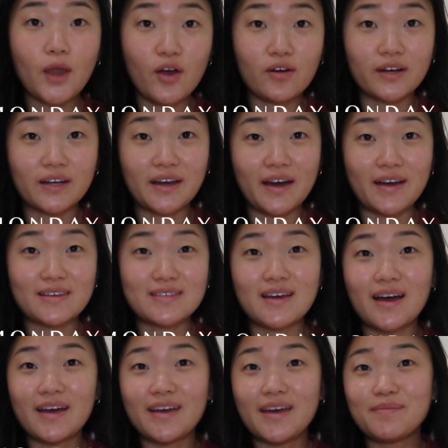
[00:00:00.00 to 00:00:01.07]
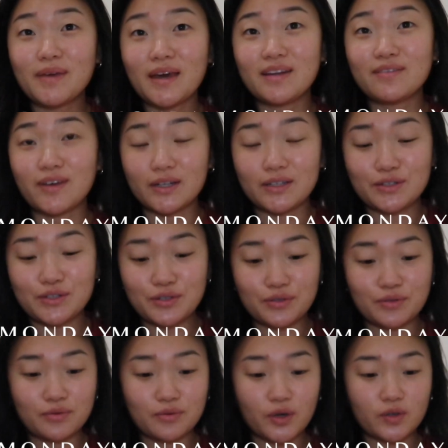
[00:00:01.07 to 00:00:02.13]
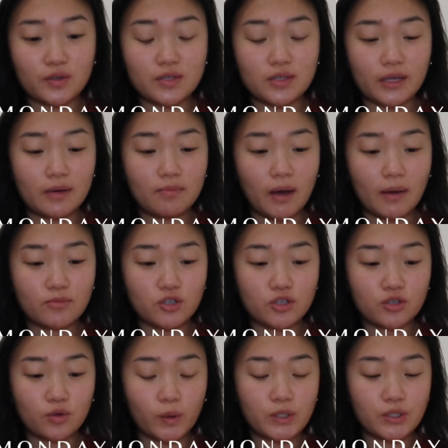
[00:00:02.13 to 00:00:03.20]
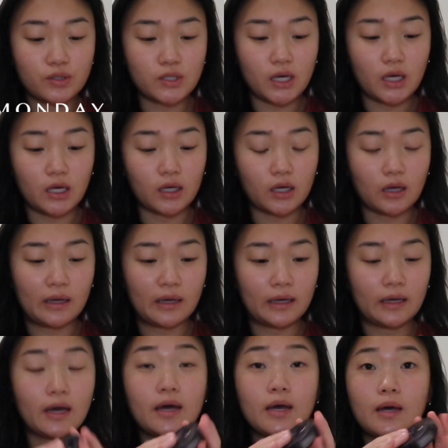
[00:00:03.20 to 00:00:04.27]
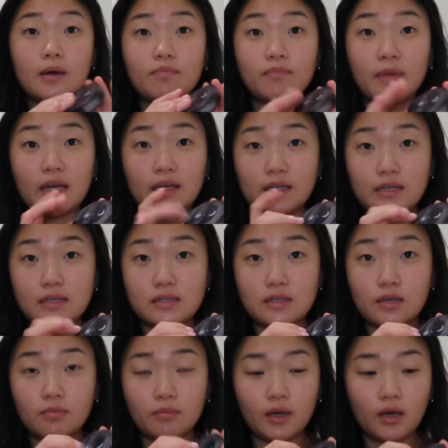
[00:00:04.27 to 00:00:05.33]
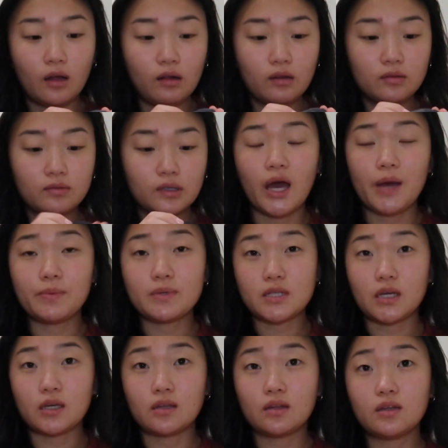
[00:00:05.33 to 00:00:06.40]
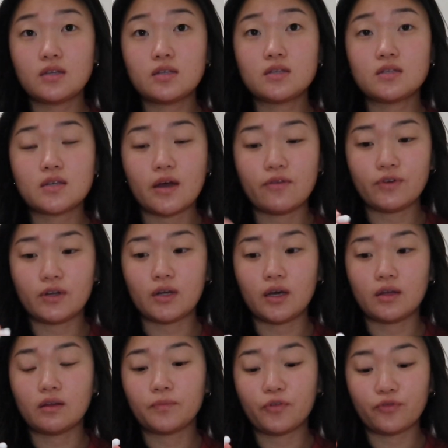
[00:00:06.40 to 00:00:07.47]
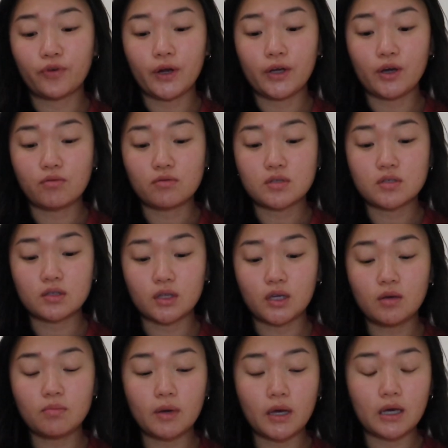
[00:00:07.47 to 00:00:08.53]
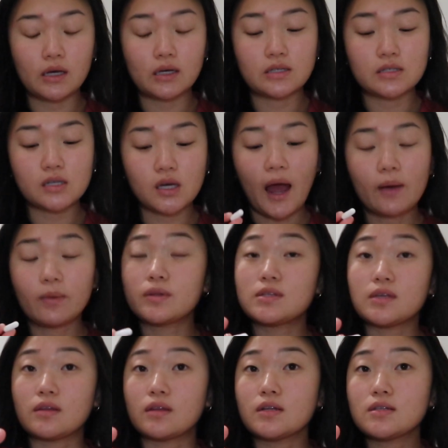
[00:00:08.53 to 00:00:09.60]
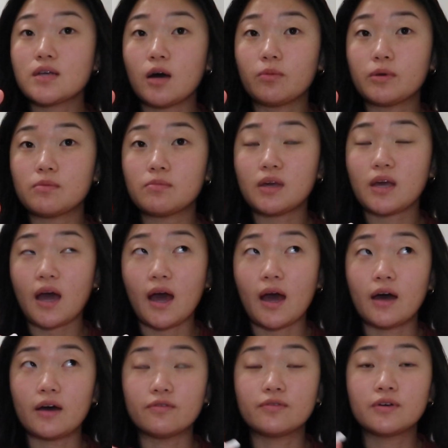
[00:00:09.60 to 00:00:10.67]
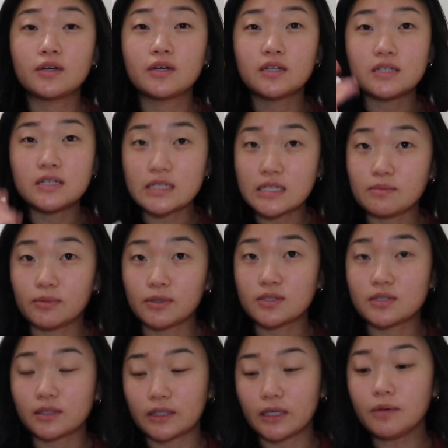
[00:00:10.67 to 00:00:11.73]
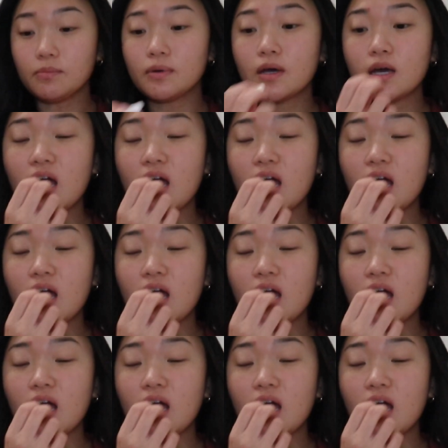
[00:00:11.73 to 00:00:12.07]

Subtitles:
Alrighty guys, I am getting ready to go to sleep. I'm just going to take a magnesium pill. I've been taking these every night before I go to sleep, and I would say that it's helping me have deeper sleep.